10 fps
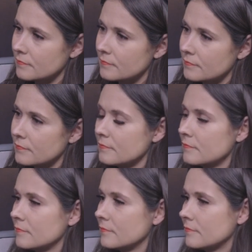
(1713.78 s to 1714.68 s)

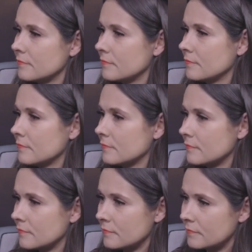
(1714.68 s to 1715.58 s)

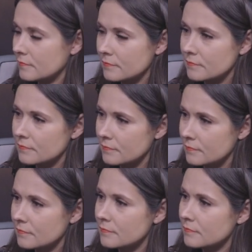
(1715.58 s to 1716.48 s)

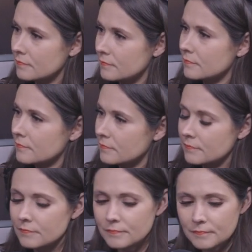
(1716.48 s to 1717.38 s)

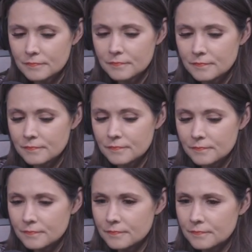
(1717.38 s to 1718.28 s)
This person isn't speaking.